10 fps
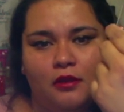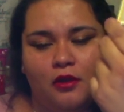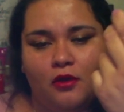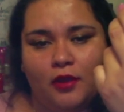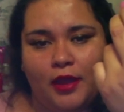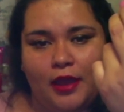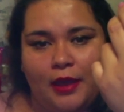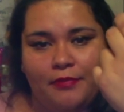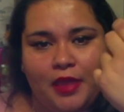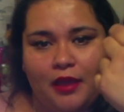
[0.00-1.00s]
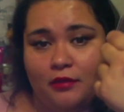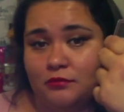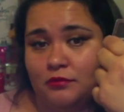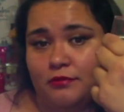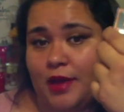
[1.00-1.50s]
Okay, I'm not
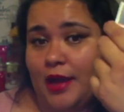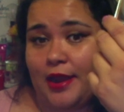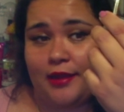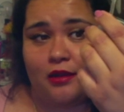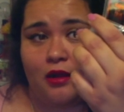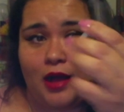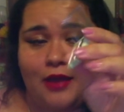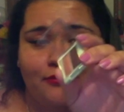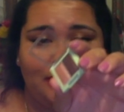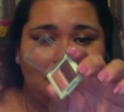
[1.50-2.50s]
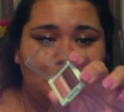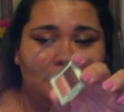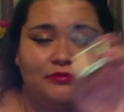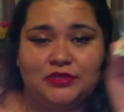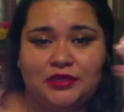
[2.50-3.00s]
mad at all. I really
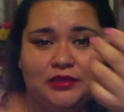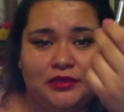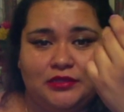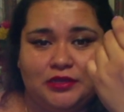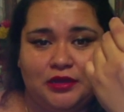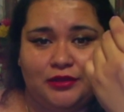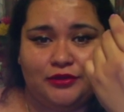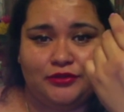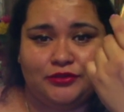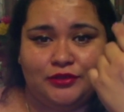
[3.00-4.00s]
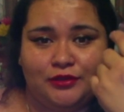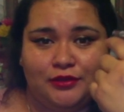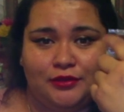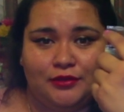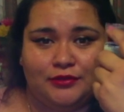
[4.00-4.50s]
am digging these colors.
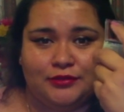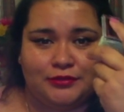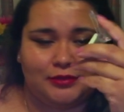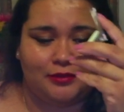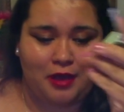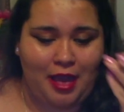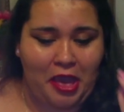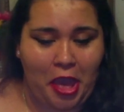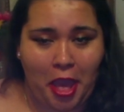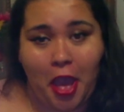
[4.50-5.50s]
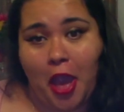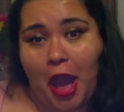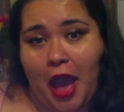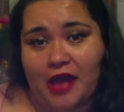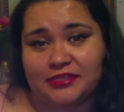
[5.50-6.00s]
So,
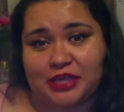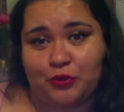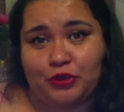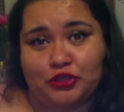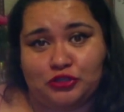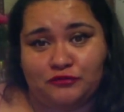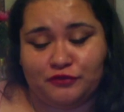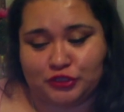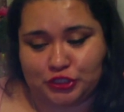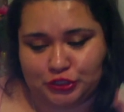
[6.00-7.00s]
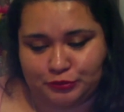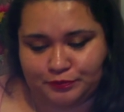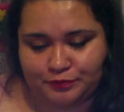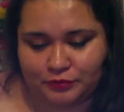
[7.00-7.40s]
I'll say we 2 for 2.